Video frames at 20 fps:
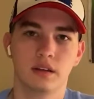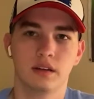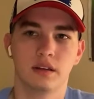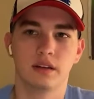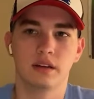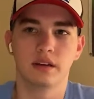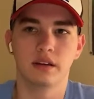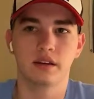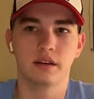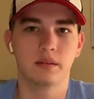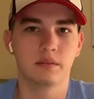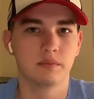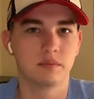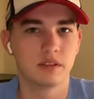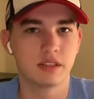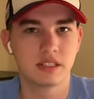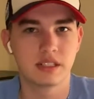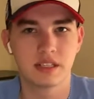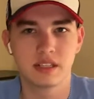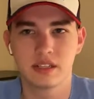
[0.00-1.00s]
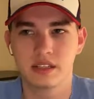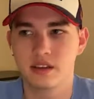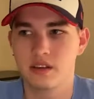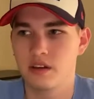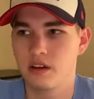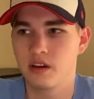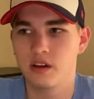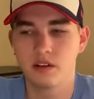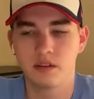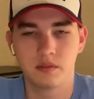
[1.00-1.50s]
Yeah, this is
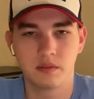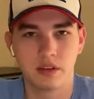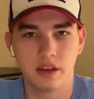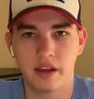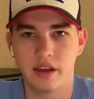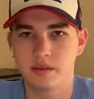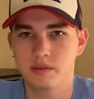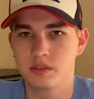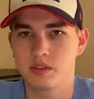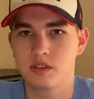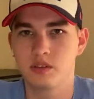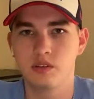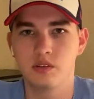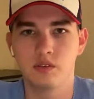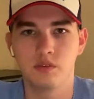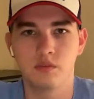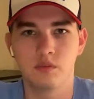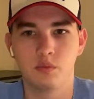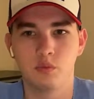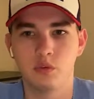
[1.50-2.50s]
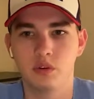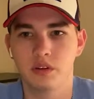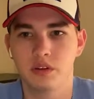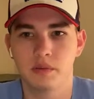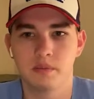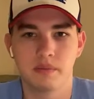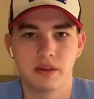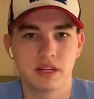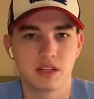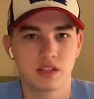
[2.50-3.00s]
the absolute one of the
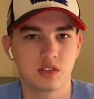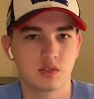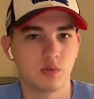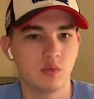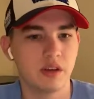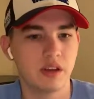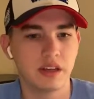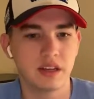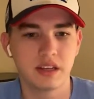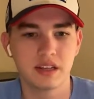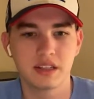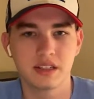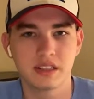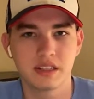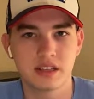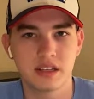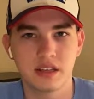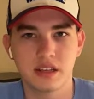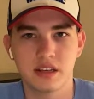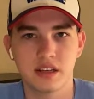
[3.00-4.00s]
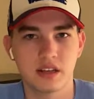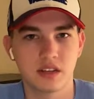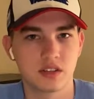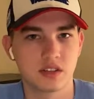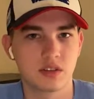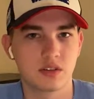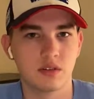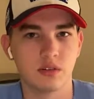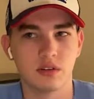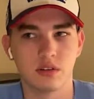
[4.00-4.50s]
best weekends in
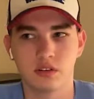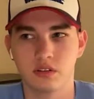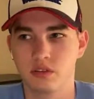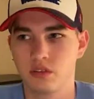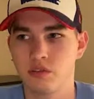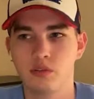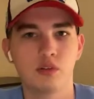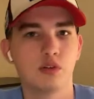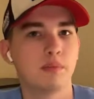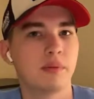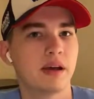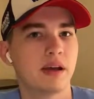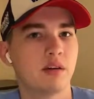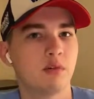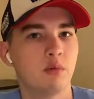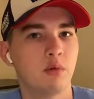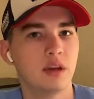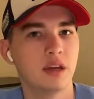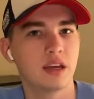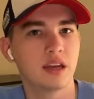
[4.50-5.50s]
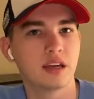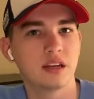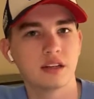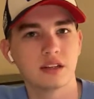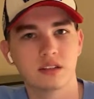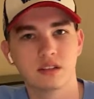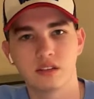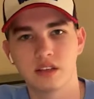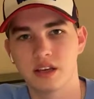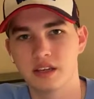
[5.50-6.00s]
NASCAR. Throwback
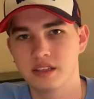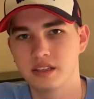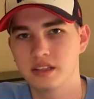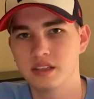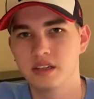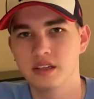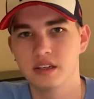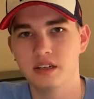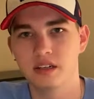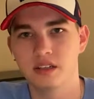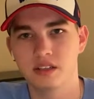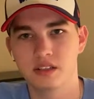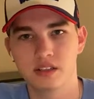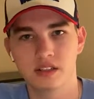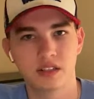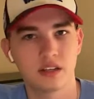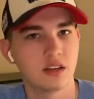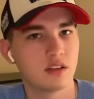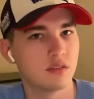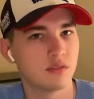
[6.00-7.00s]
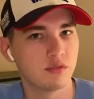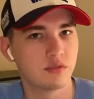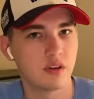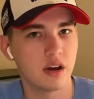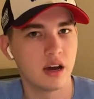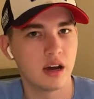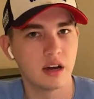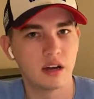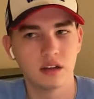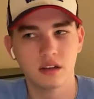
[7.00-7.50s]
weekend at the Southern
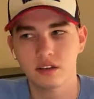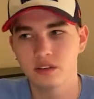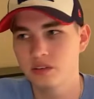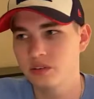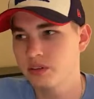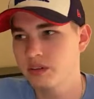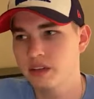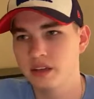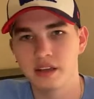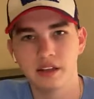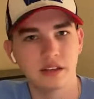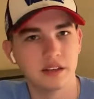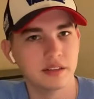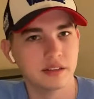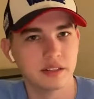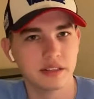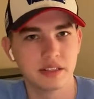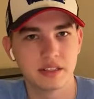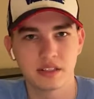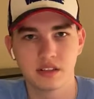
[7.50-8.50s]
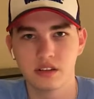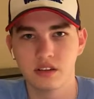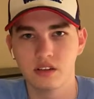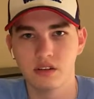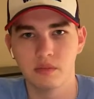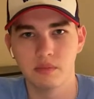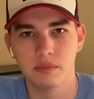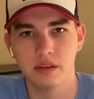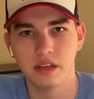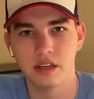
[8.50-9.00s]
500, and it's
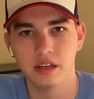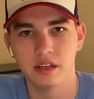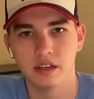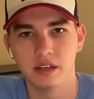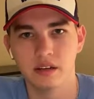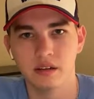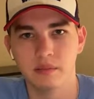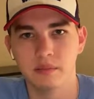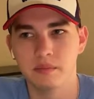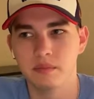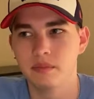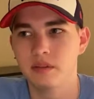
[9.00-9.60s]
going to be an